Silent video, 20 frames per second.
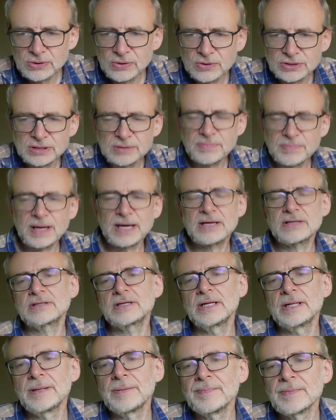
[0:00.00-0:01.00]
talks about
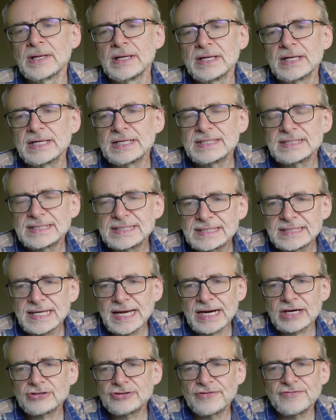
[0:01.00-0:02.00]
the
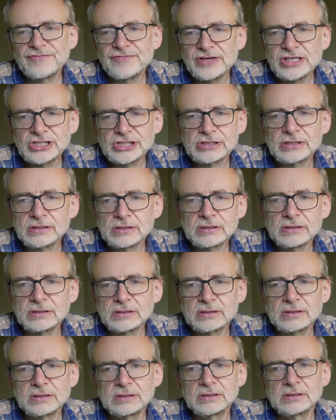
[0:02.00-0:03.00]

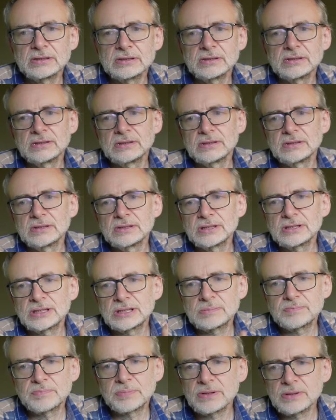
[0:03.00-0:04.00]
sacrificial
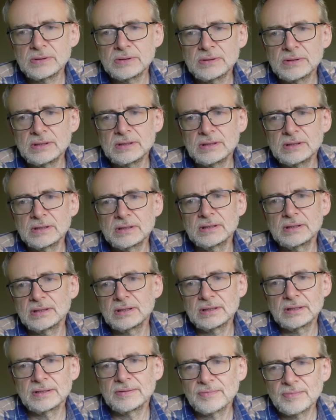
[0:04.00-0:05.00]
spoon
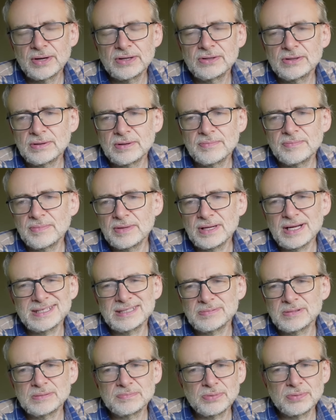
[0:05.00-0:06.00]
when you're, I
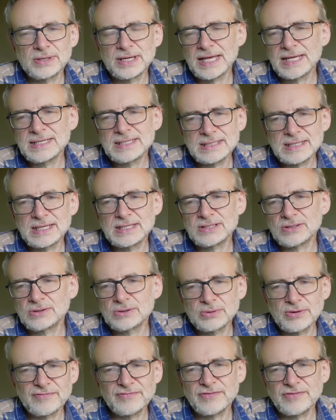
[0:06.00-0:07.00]
suppose, putting incense
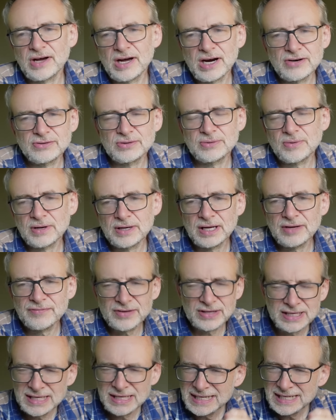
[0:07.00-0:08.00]
onto a fire or
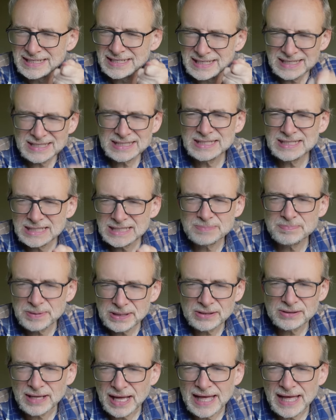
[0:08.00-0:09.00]
whatever, doesn't
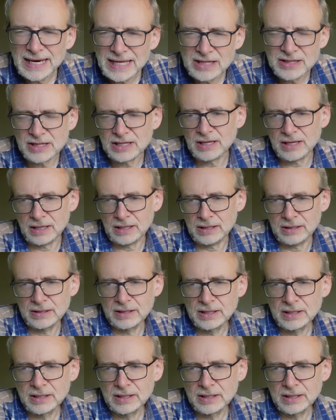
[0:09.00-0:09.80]
spill anything.